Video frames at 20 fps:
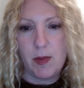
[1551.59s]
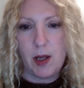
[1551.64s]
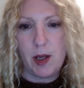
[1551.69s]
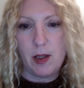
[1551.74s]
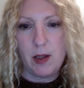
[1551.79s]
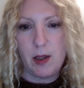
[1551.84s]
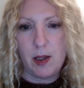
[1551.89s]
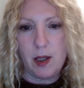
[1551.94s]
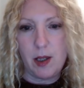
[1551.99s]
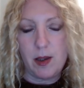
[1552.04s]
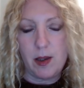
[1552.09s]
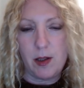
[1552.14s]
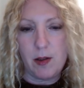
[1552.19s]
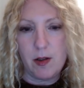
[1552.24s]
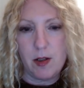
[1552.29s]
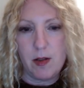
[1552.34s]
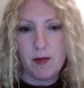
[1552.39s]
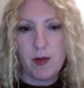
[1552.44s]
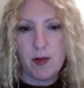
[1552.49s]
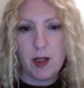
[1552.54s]
that
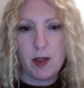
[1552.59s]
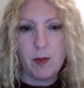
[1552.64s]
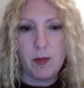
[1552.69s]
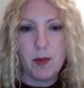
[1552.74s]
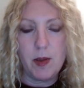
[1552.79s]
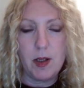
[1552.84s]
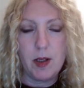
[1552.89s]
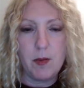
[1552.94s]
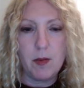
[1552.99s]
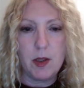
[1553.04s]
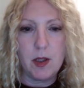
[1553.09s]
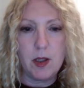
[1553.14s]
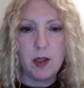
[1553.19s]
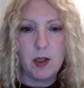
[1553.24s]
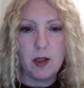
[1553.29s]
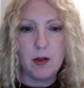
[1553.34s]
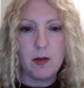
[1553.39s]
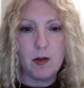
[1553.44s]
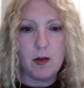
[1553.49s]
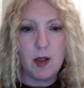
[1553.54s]
they're developing with you.